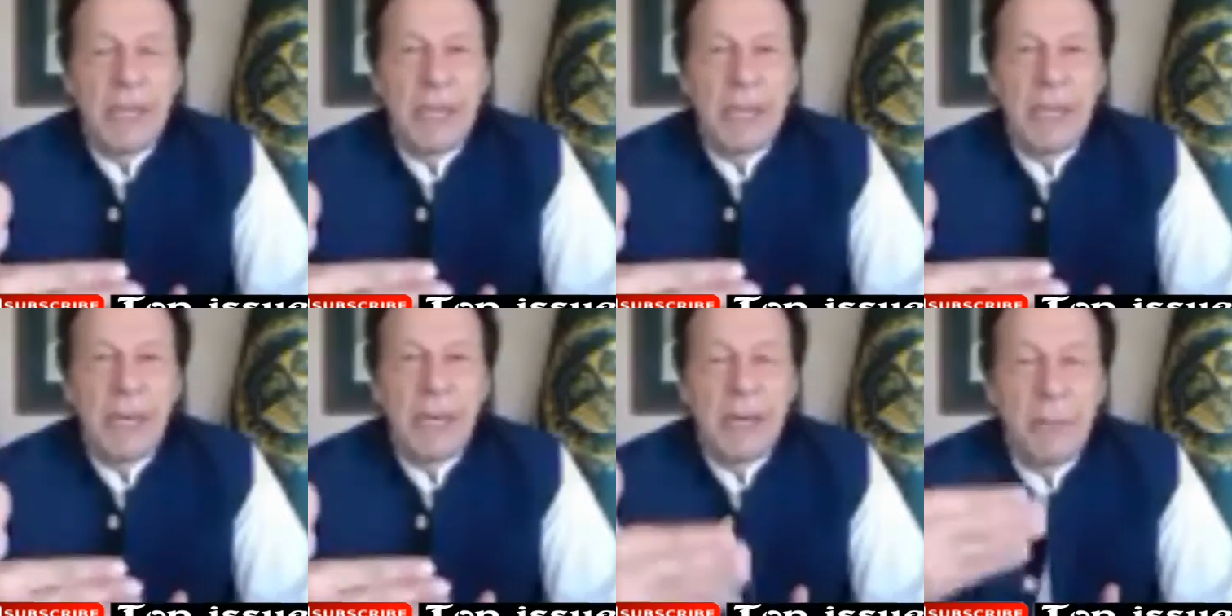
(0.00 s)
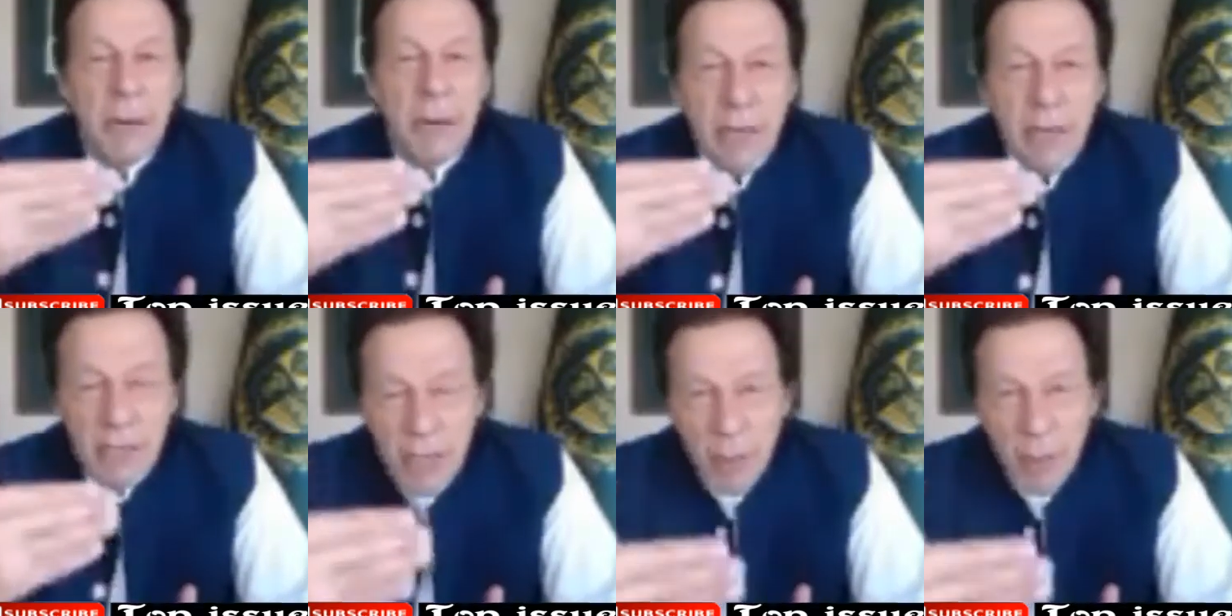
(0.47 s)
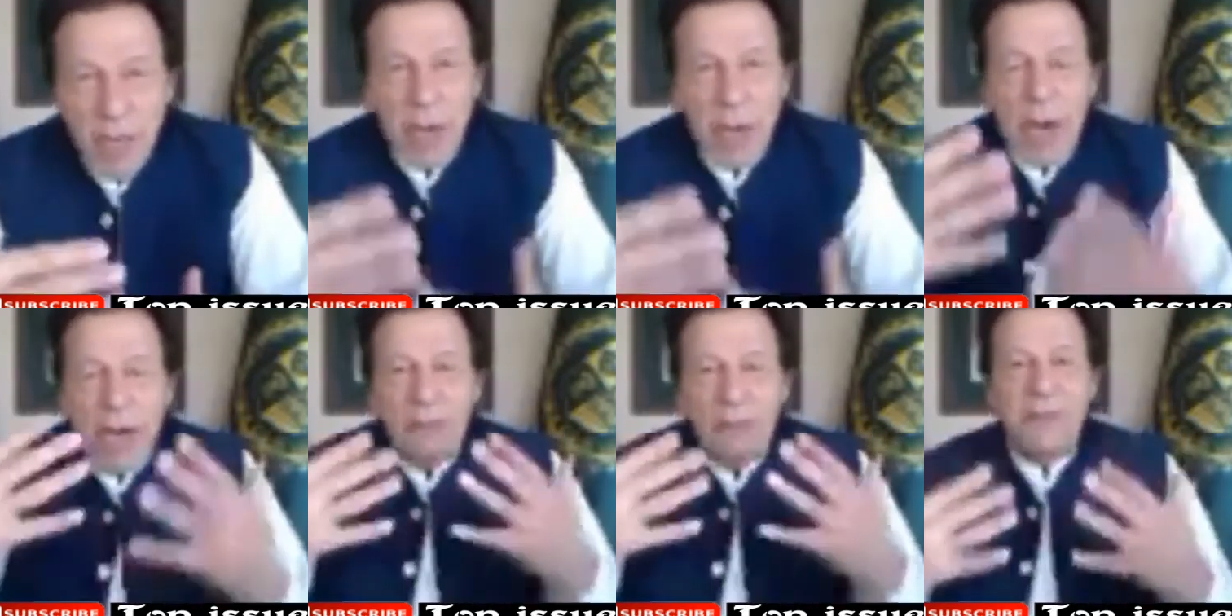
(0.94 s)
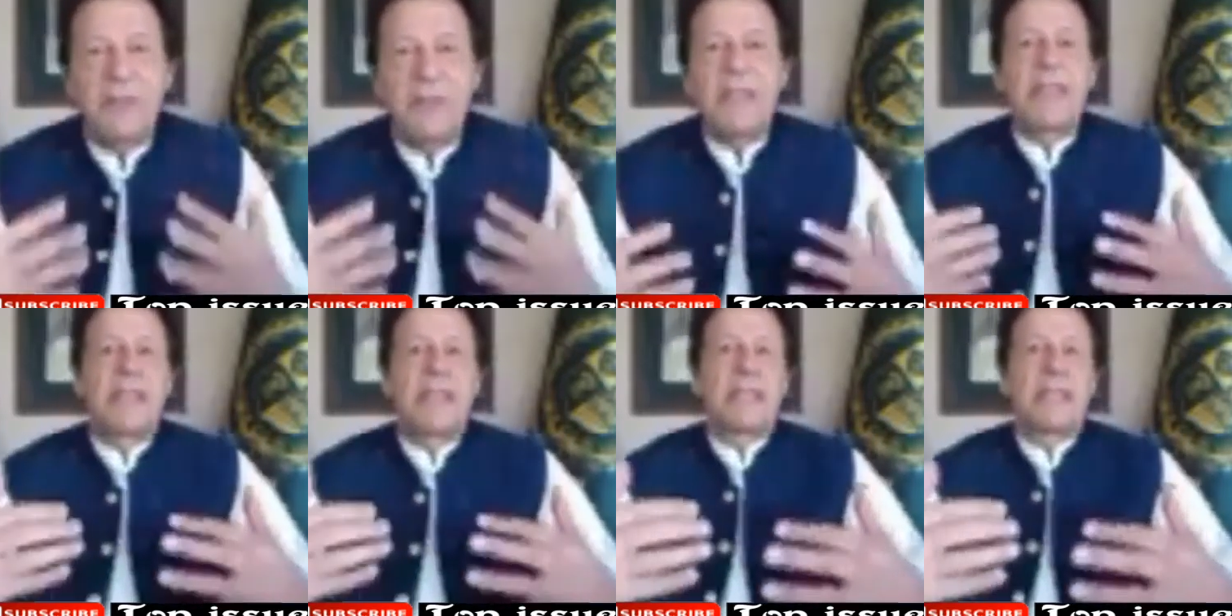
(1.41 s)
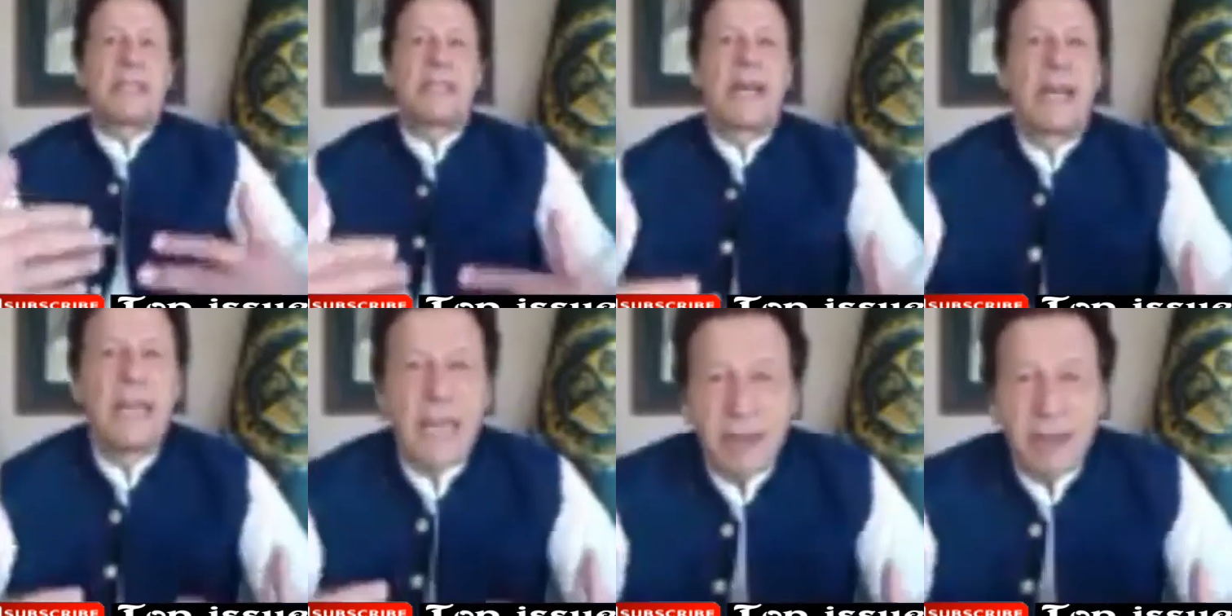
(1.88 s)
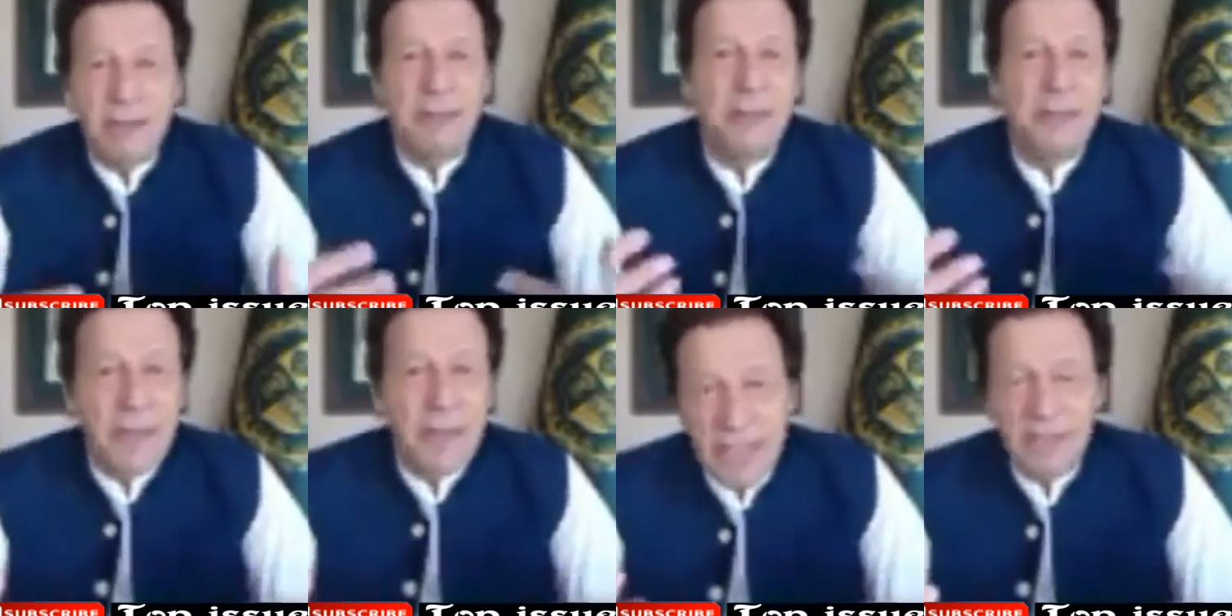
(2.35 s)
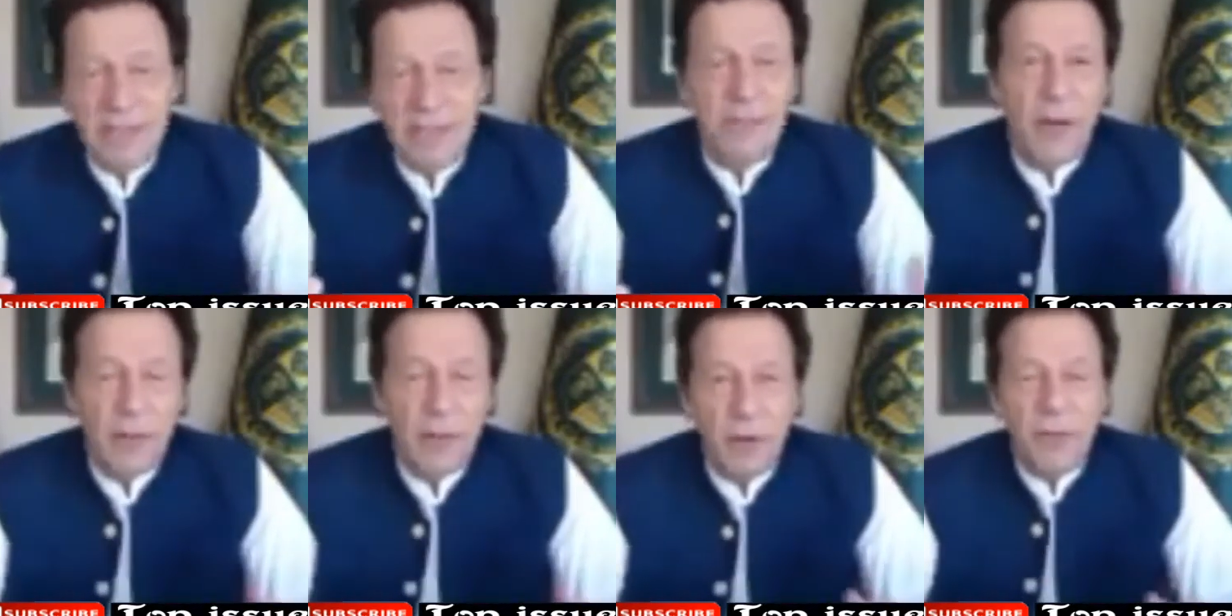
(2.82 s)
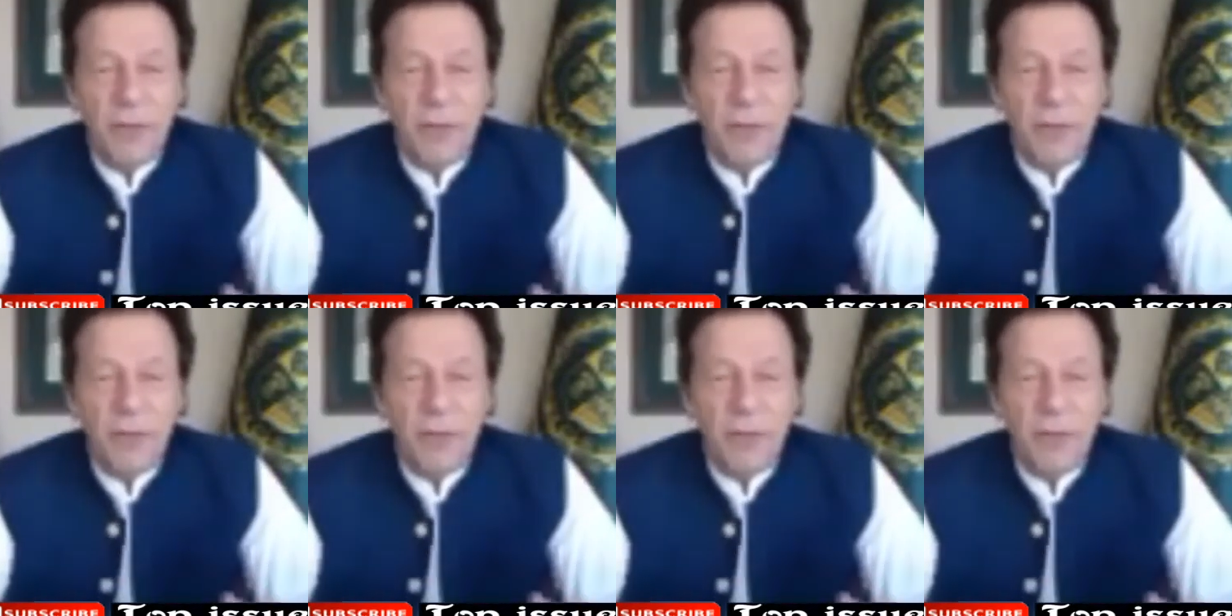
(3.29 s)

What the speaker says: about our feelings, our love, affection for our Prophet,